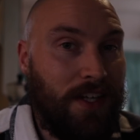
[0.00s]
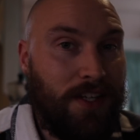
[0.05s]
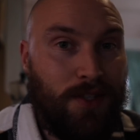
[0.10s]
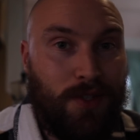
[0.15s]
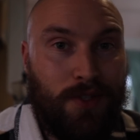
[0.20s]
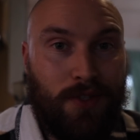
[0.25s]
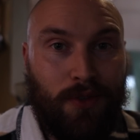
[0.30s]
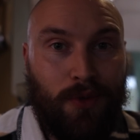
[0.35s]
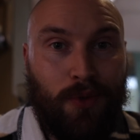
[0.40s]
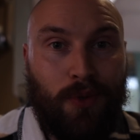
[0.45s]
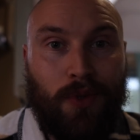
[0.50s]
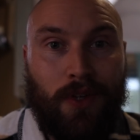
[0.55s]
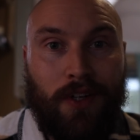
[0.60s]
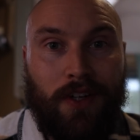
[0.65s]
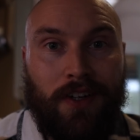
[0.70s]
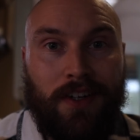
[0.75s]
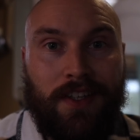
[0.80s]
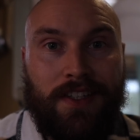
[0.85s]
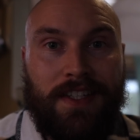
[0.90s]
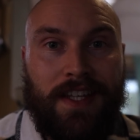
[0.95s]
thank you to all the
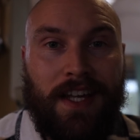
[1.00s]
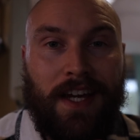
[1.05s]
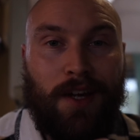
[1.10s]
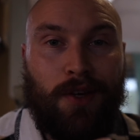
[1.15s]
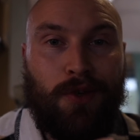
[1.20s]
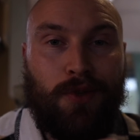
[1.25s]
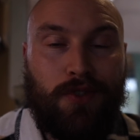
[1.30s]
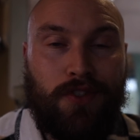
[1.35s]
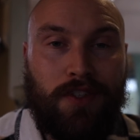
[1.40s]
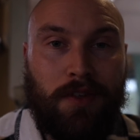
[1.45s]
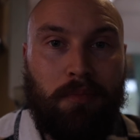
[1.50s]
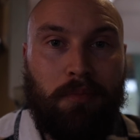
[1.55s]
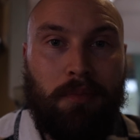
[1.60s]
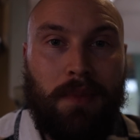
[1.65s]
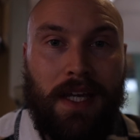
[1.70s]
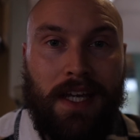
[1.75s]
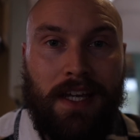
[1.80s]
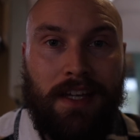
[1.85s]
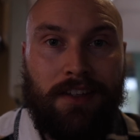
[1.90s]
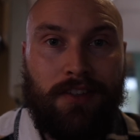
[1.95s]
guys there who
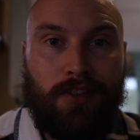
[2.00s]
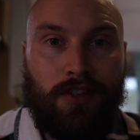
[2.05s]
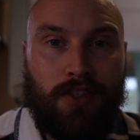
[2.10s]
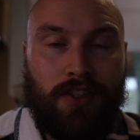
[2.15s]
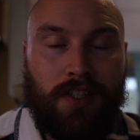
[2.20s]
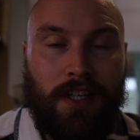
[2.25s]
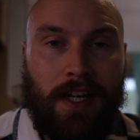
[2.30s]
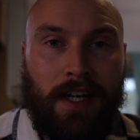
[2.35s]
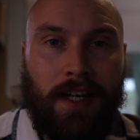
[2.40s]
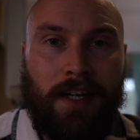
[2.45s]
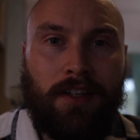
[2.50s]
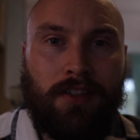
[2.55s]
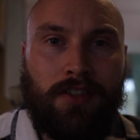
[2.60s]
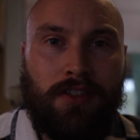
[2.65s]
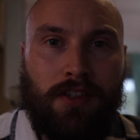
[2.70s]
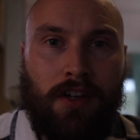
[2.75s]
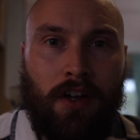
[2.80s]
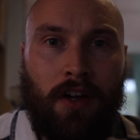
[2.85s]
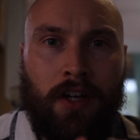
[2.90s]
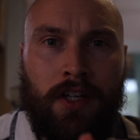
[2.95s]
submitted just a little
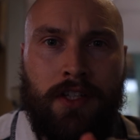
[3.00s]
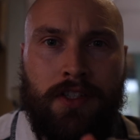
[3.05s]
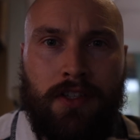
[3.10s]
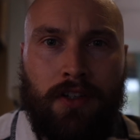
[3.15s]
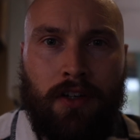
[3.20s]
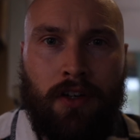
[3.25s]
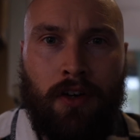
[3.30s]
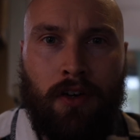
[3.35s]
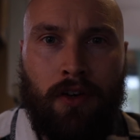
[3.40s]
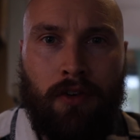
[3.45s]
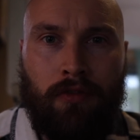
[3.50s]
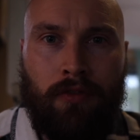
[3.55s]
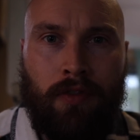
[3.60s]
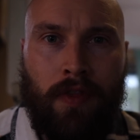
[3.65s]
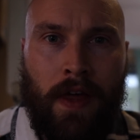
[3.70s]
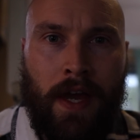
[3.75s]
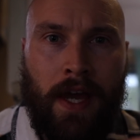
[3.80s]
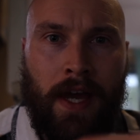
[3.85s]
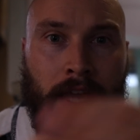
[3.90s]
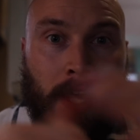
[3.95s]
slice of
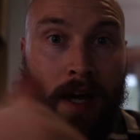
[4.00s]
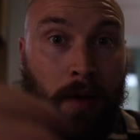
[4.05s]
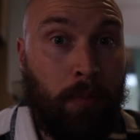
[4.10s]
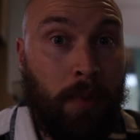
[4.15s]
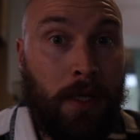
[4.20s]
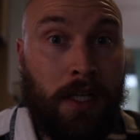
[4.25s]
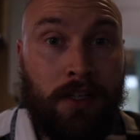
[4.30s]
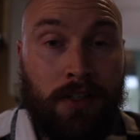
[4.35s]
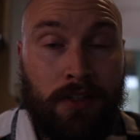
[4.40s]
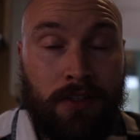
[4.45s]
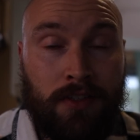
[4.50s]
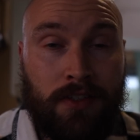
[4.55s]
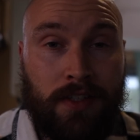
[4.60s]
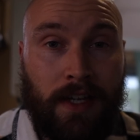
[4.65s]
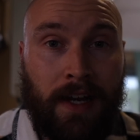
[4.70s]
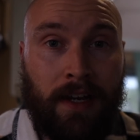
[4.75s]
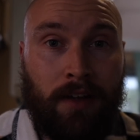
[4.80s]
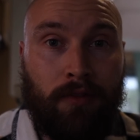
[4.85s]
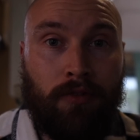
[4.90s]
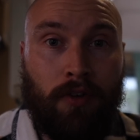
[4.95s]
their opinions
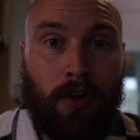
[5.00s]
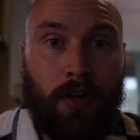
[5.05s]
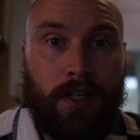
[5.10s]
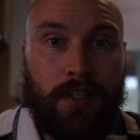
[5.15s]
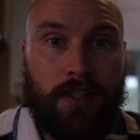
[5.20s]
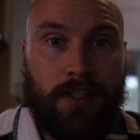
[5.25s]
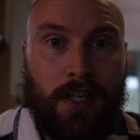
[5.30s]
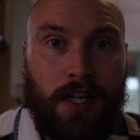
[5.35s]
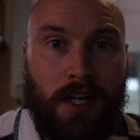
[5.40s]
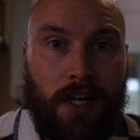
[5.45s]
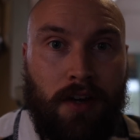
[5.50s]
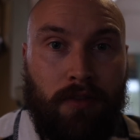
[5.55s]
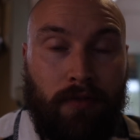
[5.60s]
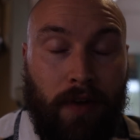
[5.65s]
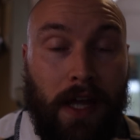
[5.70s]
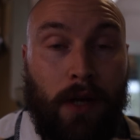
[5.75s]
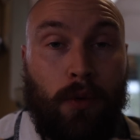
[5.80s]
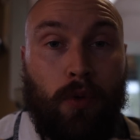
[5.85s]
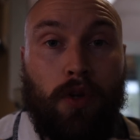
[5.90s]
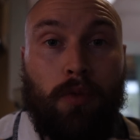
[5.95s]
and advice for
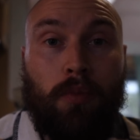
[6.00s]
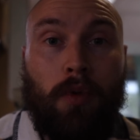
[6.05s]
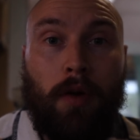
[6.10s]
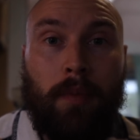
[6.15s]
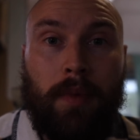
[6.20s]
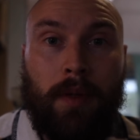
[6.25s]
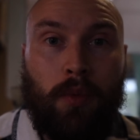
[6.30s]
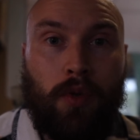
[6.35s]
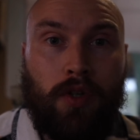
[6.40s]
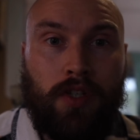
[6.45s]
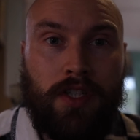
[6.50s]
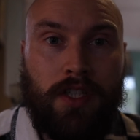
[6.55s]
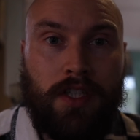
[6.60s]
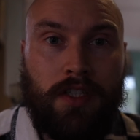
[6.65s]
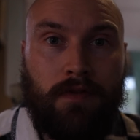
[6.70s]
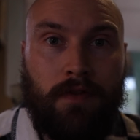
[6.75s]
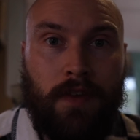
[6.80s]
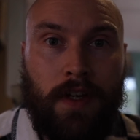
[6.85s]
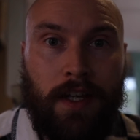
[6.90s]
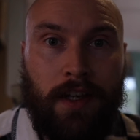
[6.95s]
anyone who might be watching
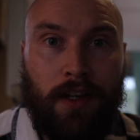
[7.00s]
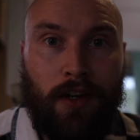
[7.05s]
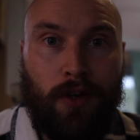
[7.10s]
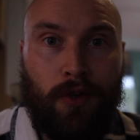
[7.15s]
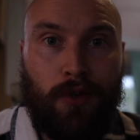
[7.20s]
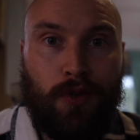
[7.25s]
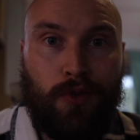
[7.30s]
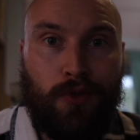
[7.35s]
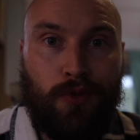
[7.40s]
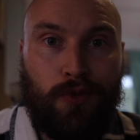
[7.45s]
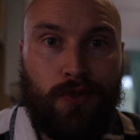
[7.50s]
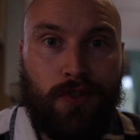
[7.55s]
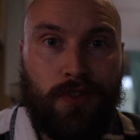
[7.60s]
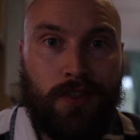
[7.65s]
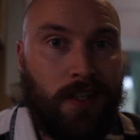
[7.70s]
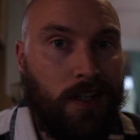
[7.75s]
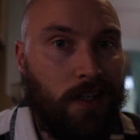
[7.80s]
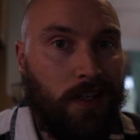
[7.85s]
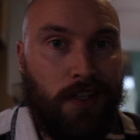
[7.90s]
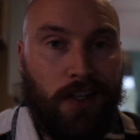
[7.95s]
this video
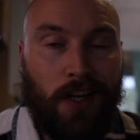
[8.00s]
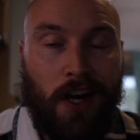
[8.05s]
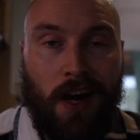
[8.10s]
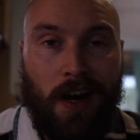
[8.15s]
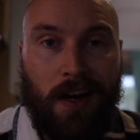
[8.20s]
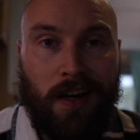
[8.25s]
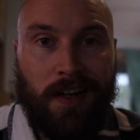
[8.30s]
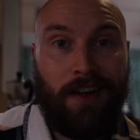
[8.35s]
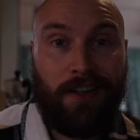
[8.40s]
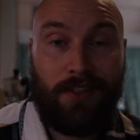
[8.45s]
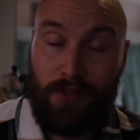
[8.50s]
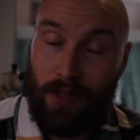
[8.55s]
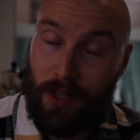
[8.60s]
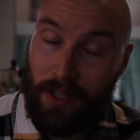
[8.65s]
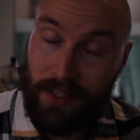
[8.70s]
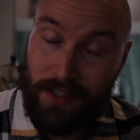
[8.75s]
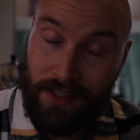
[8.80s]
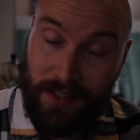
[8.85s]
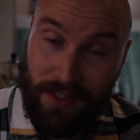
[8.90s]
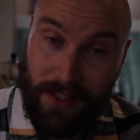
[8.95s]
who's young and
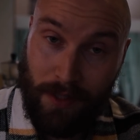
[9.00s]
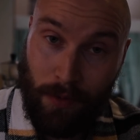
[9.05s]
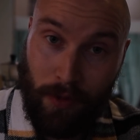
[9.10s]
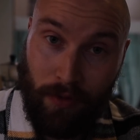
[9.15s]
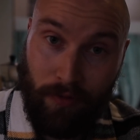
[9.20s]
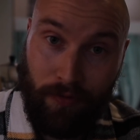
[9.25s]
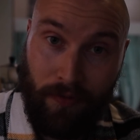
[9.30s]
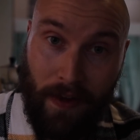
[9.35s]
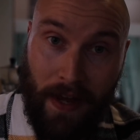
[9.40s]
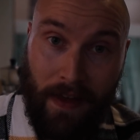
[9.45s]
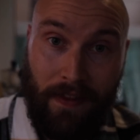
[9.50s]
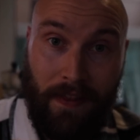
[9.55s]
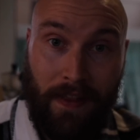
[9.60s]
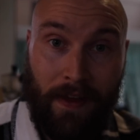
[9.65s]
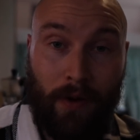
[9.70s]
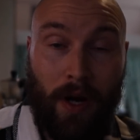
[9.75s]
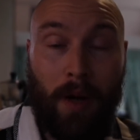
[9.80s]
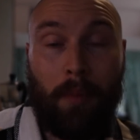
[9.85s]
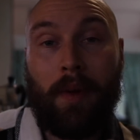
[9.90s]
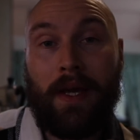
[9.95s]
struggling to deal with the fact that
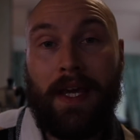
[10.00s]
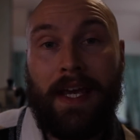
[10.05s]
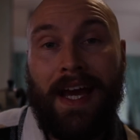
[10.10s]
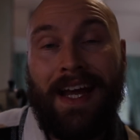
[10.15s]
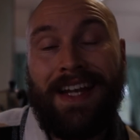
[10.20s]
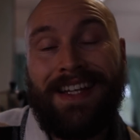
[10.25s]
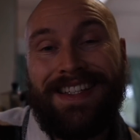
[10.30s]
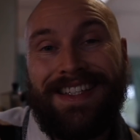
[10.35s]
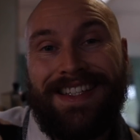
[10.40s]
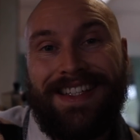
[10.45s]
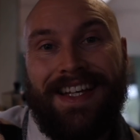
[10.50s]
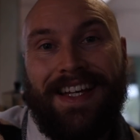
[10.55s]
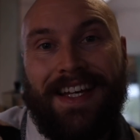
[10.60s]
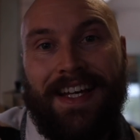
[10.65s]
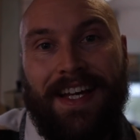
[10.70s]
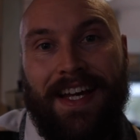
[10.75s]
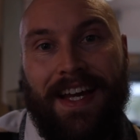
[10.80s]
they're up against